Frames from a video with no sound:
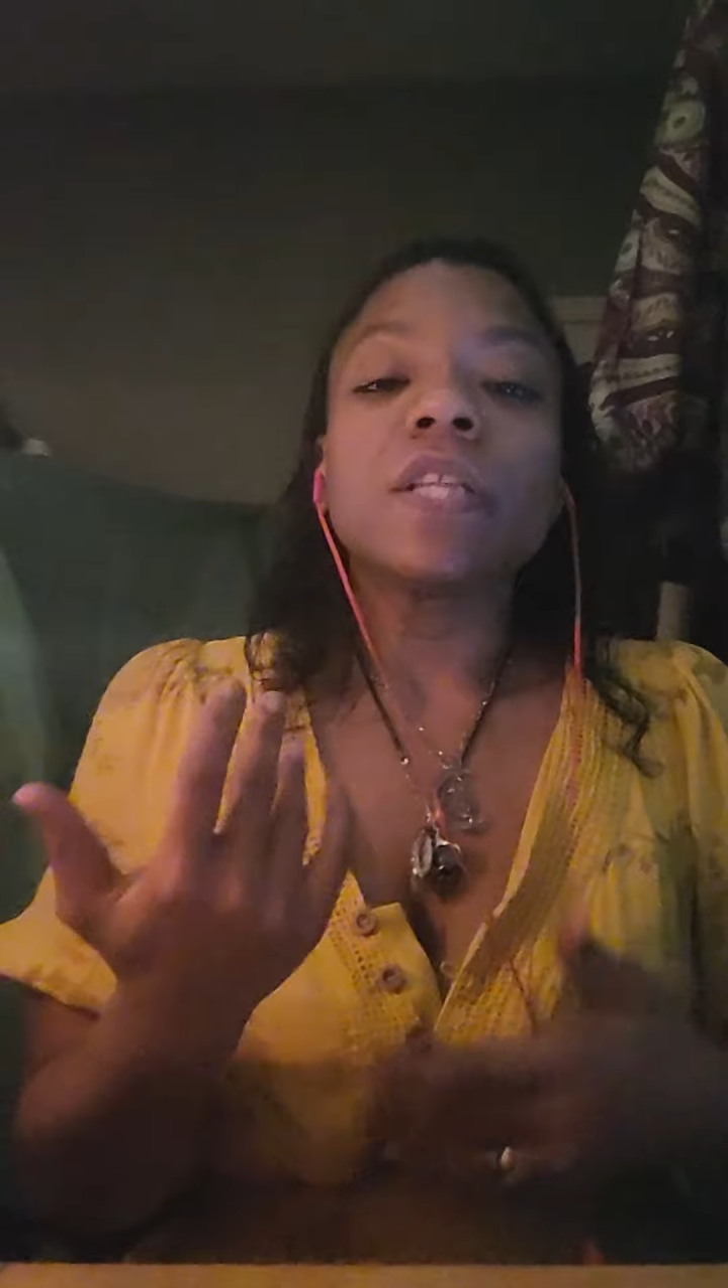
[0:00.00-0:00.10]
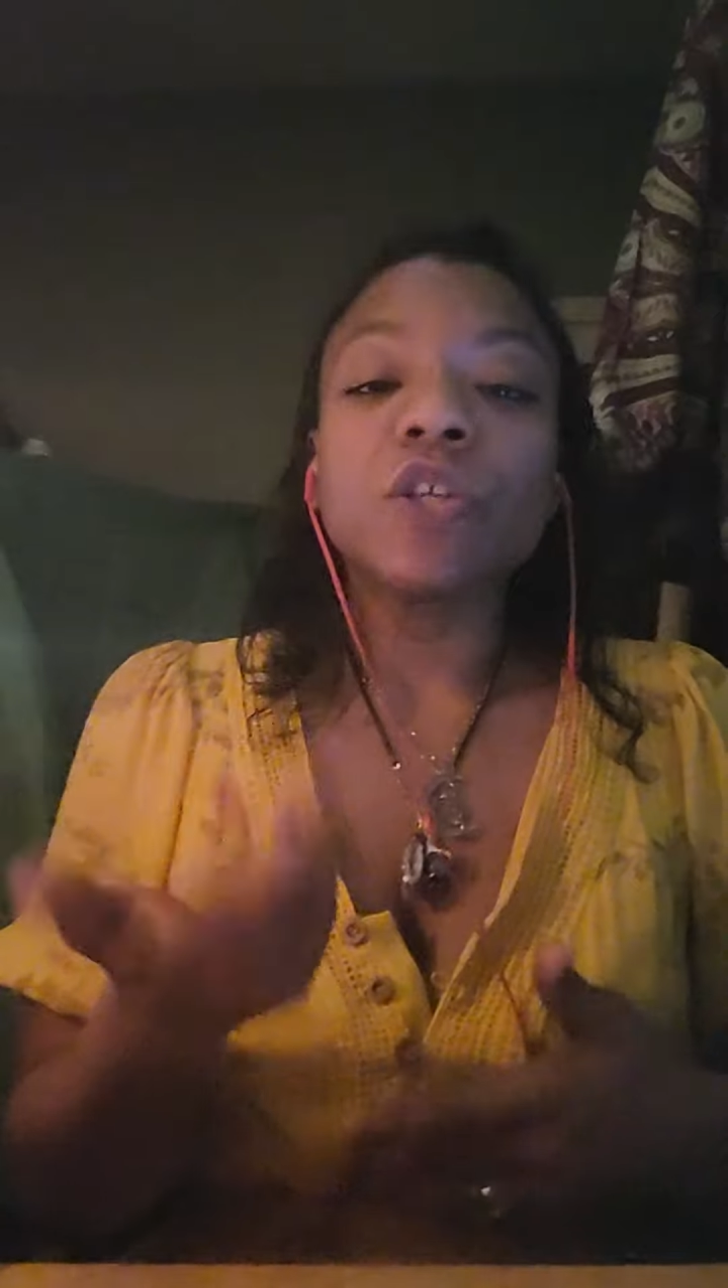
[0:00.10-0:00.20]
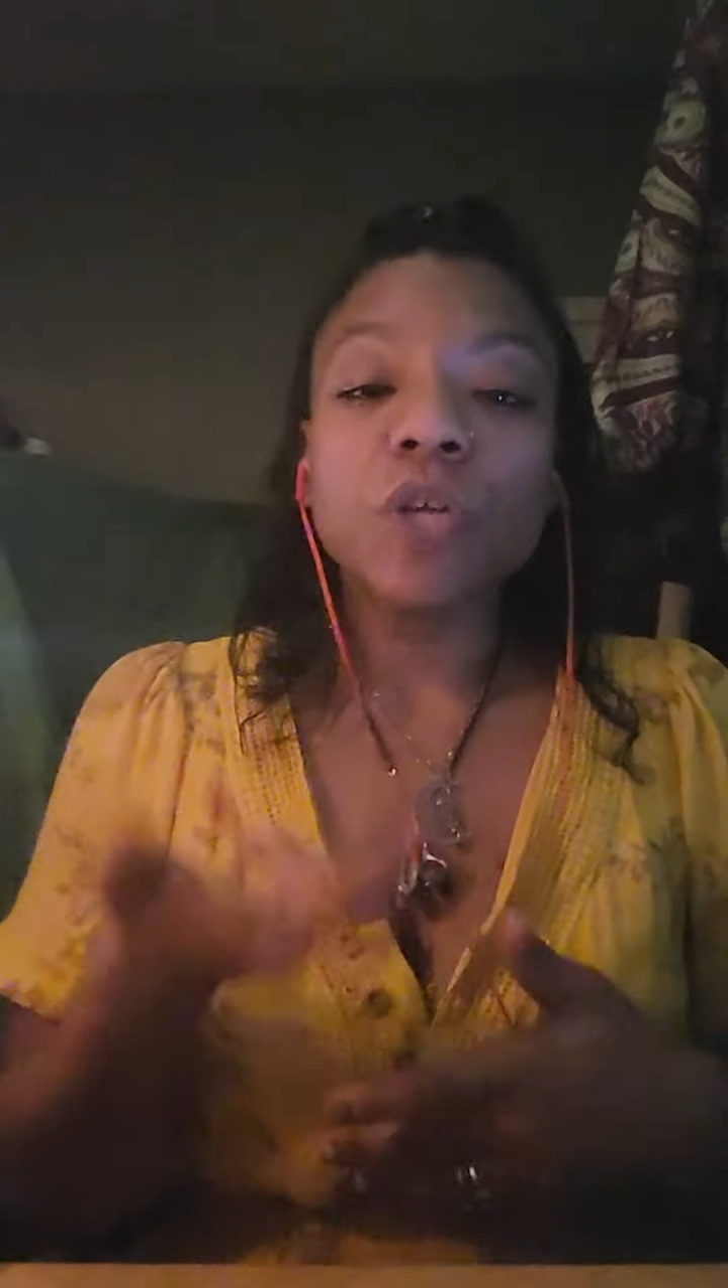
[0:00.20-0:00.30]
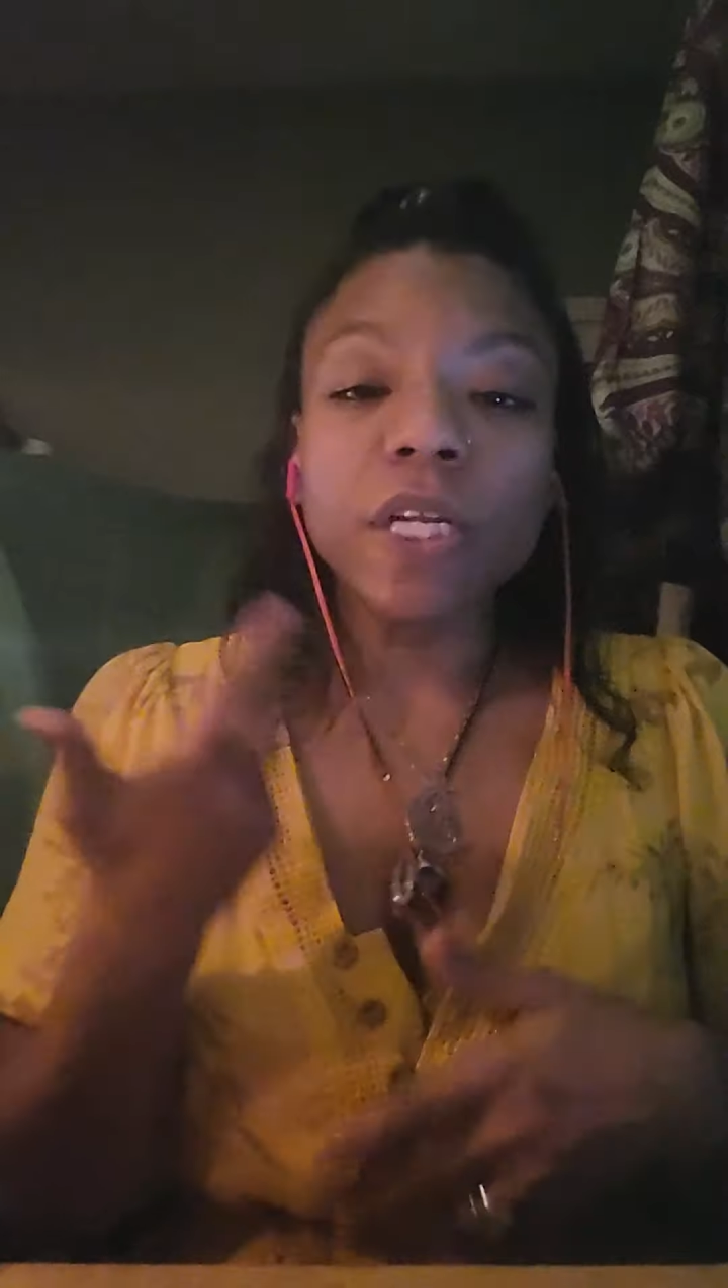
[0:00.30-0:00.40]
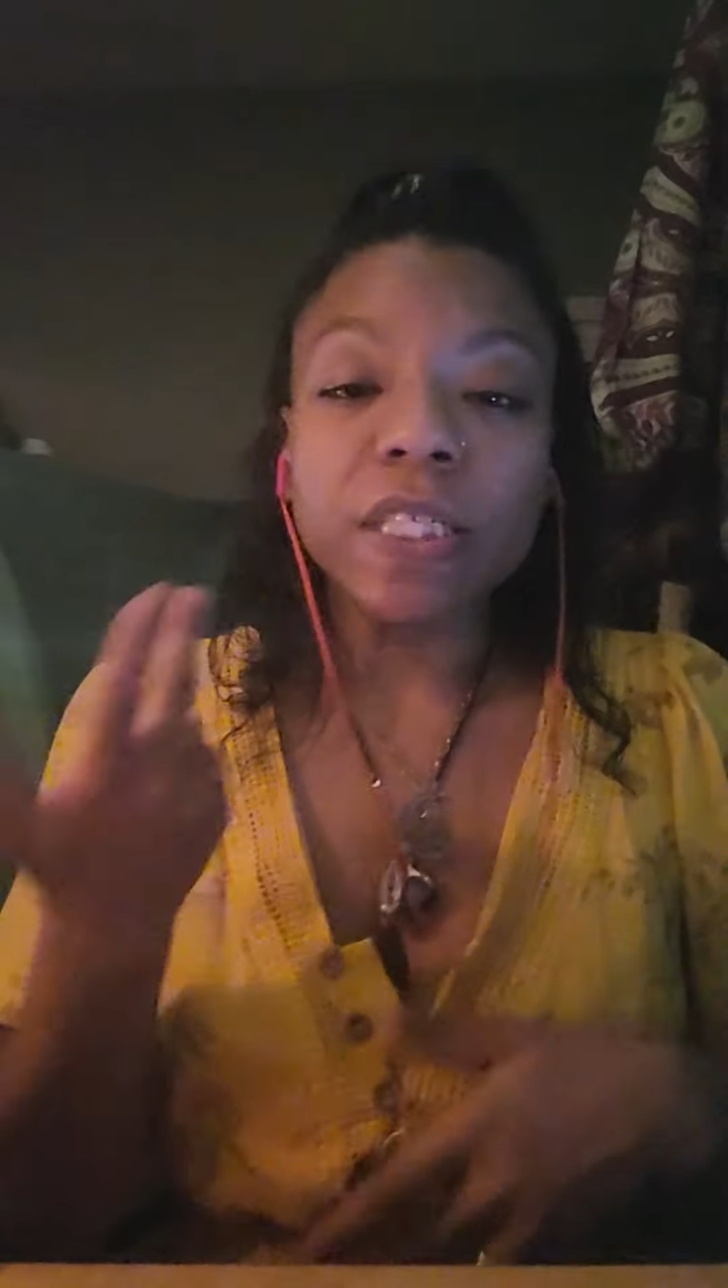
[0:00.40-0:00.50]
they're
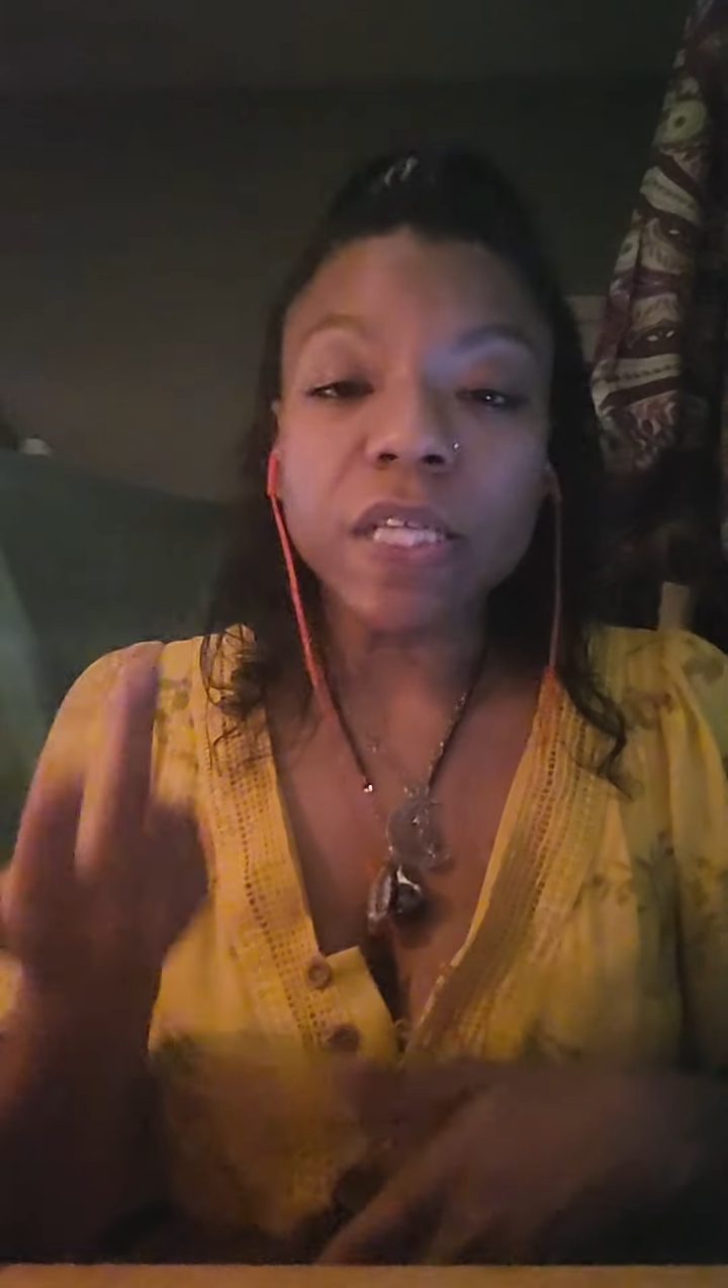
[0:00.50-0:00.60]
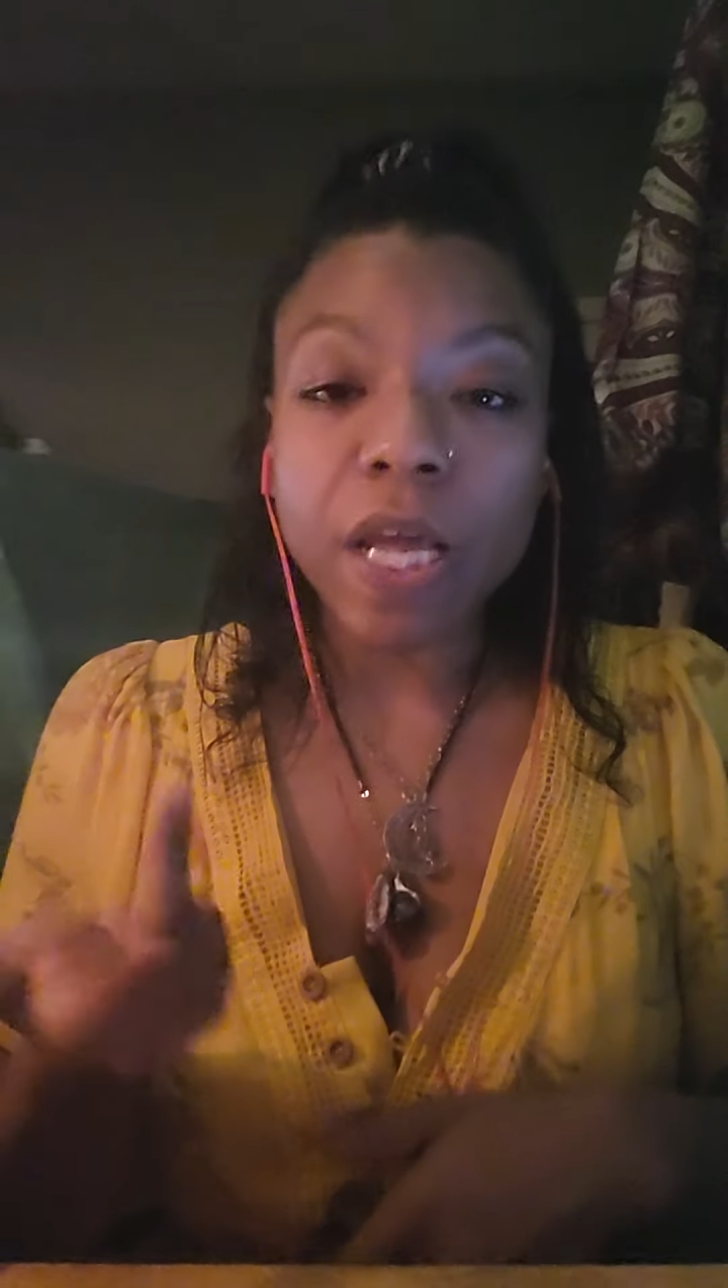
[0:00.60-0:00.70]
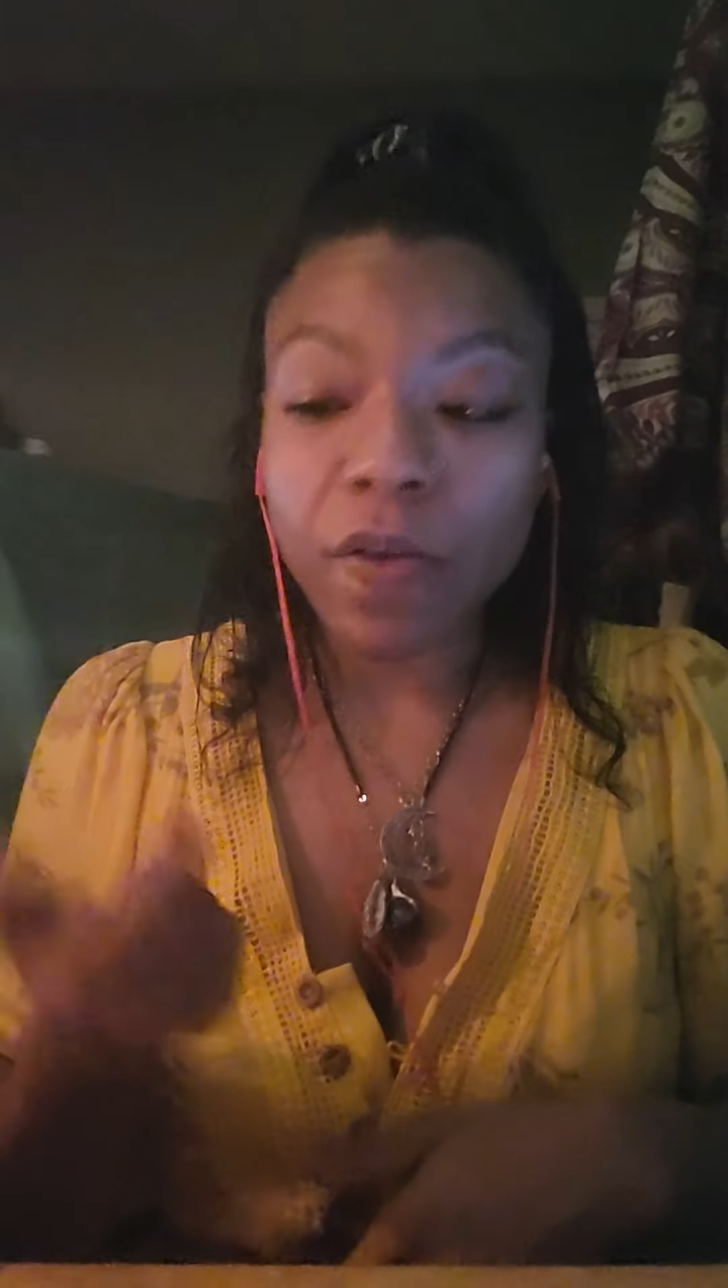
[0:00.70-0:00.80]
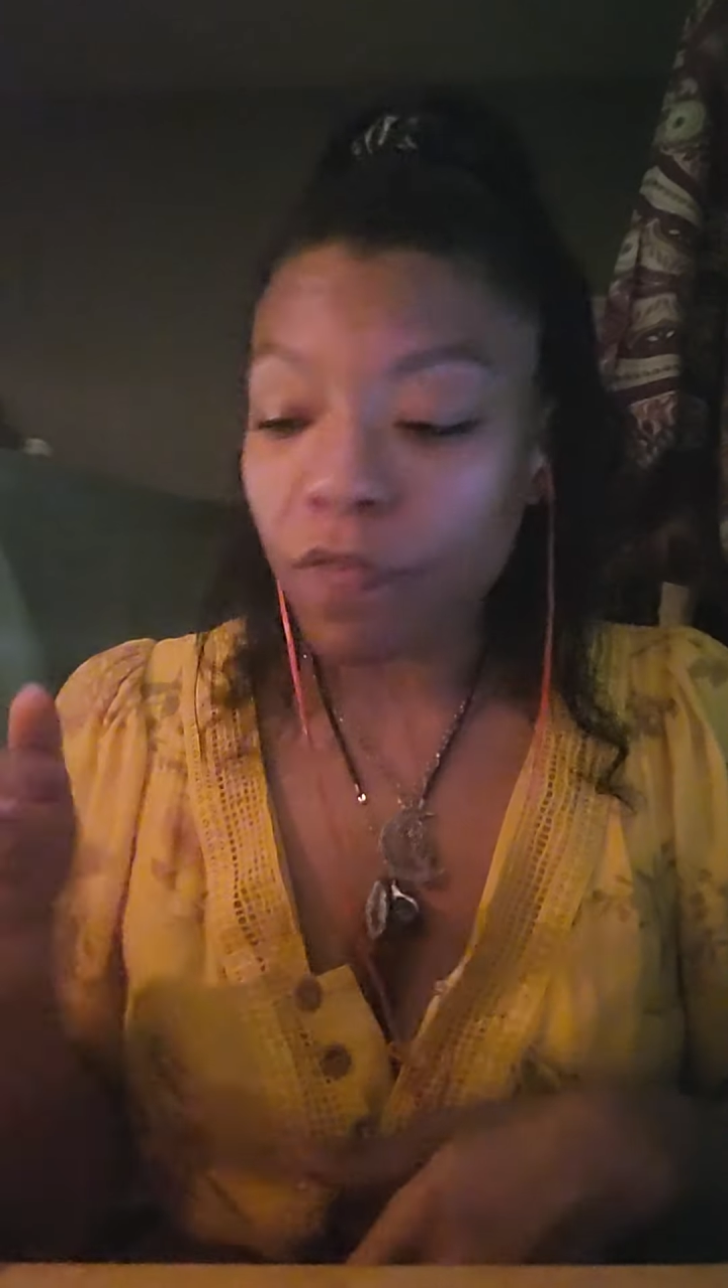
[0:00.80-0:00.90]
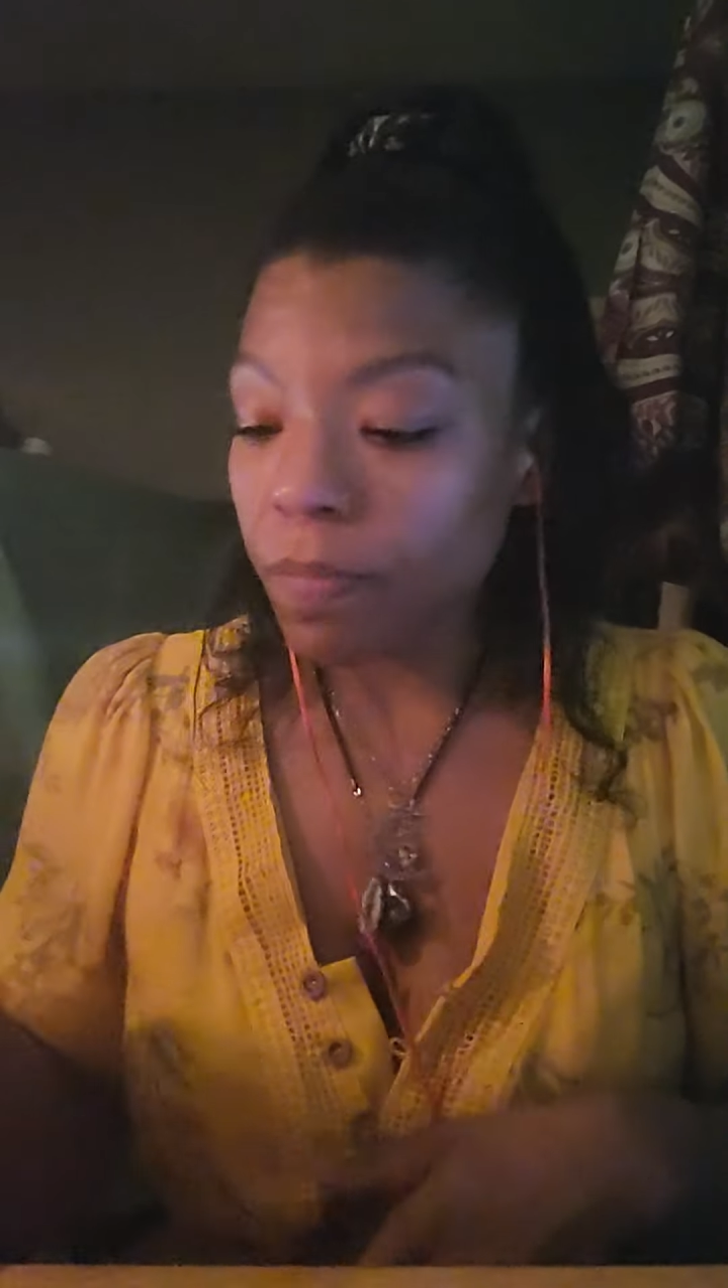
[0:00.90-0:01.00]
trying to
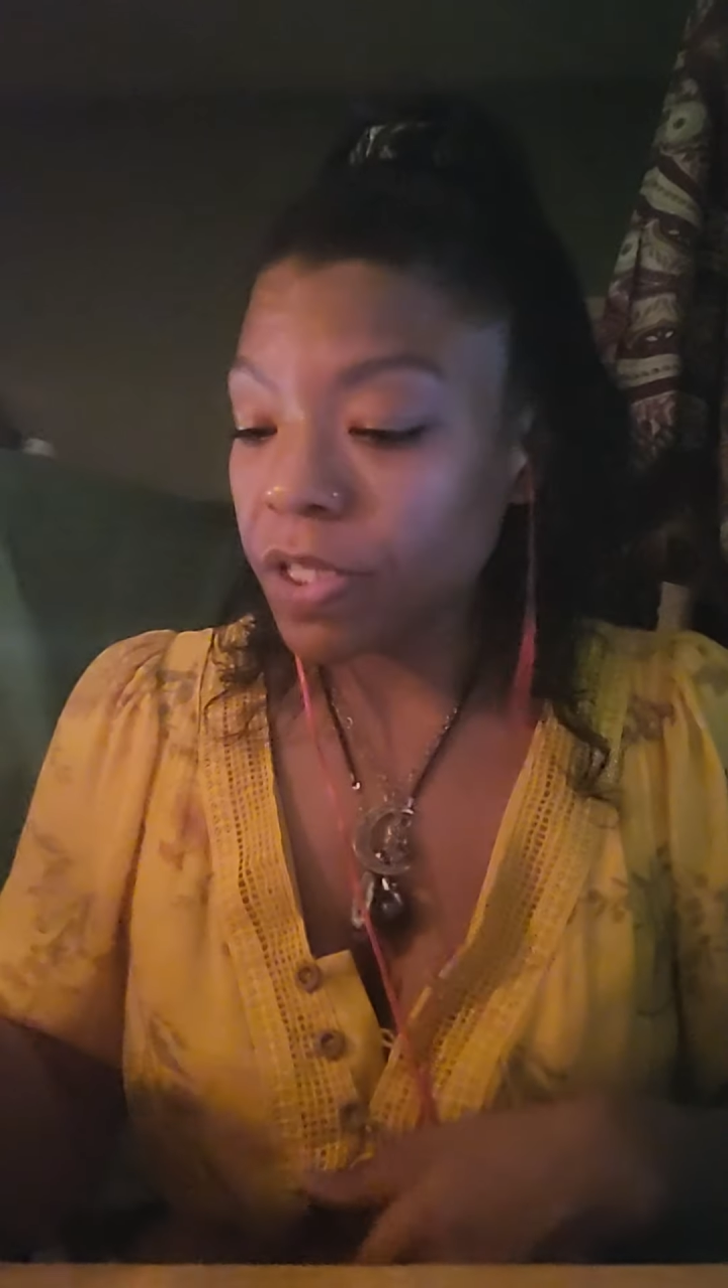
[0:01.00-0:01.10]
take from